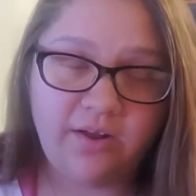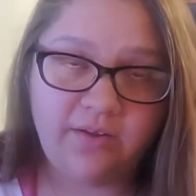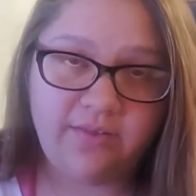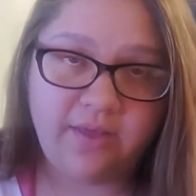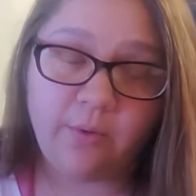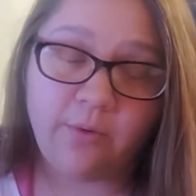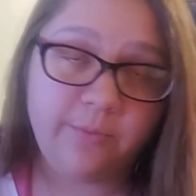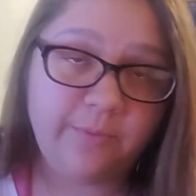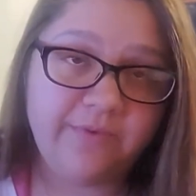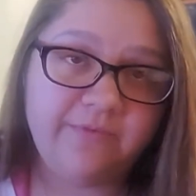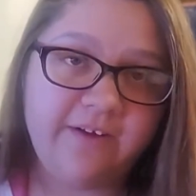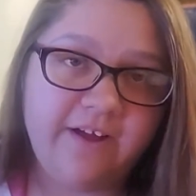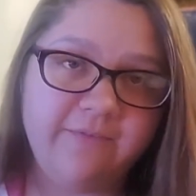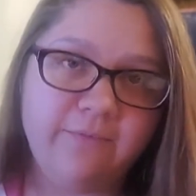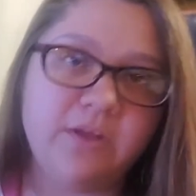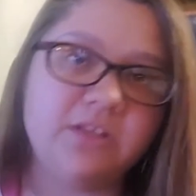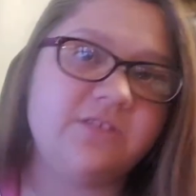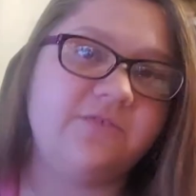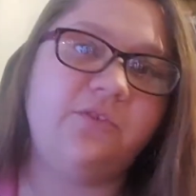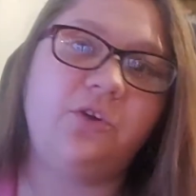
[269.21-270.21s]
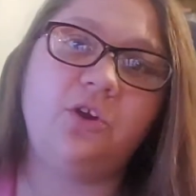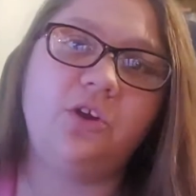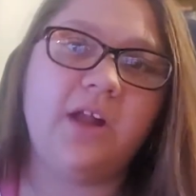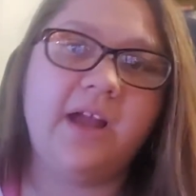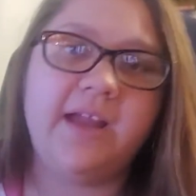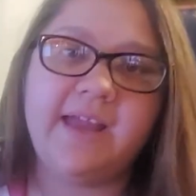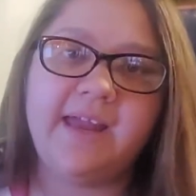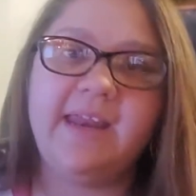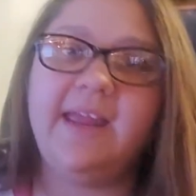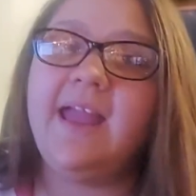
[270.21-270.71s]
That would be 5 months of her
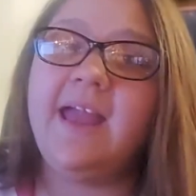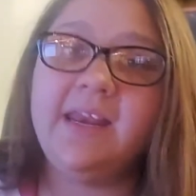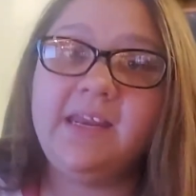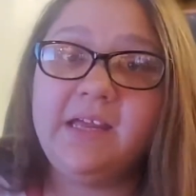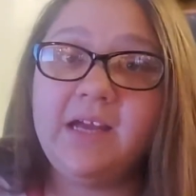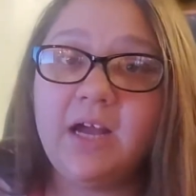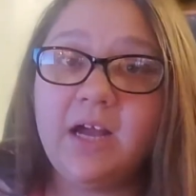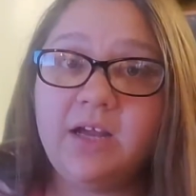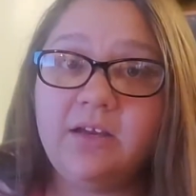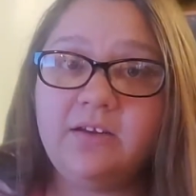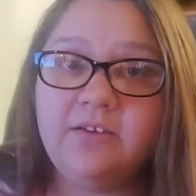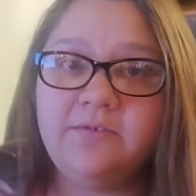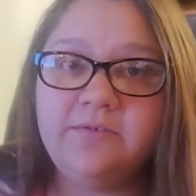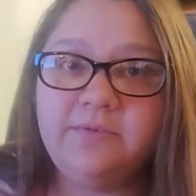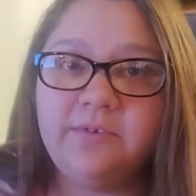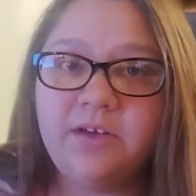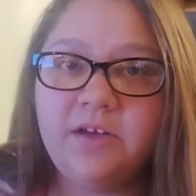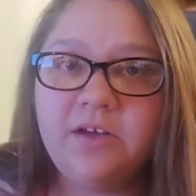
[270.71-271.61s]
not getting any kind of